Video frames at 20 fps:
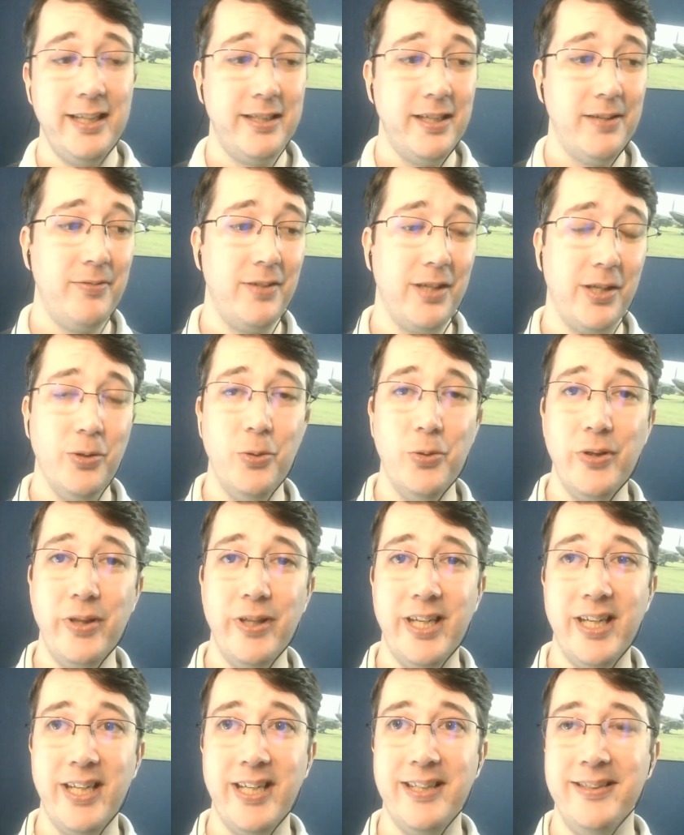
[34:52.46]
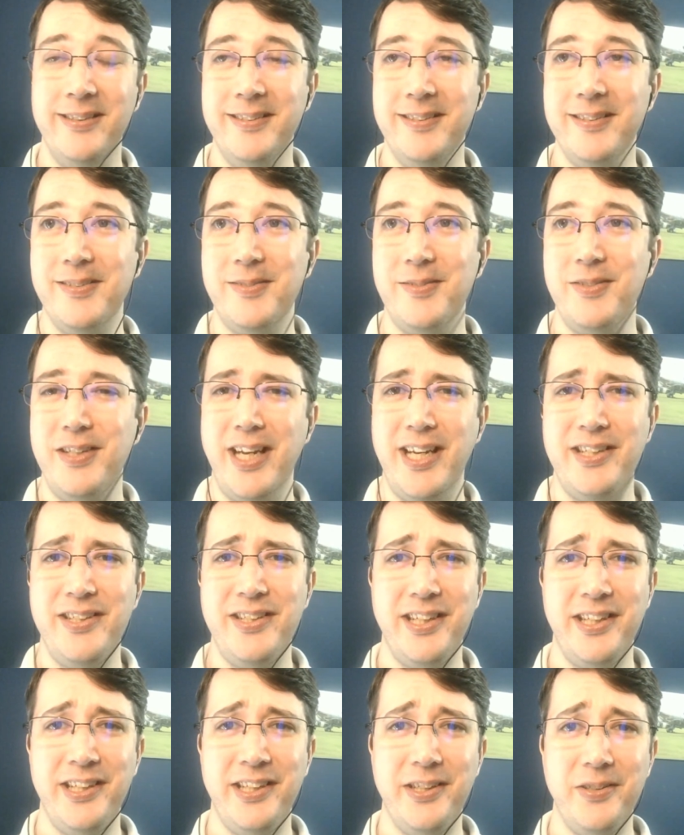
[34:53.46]
definitely. Or the
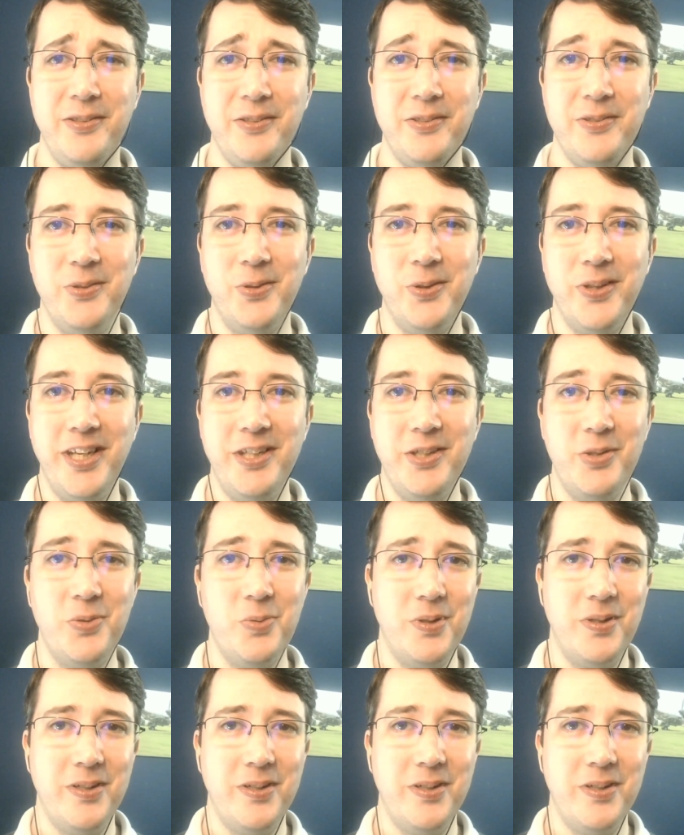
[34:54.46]
testing you, or they just want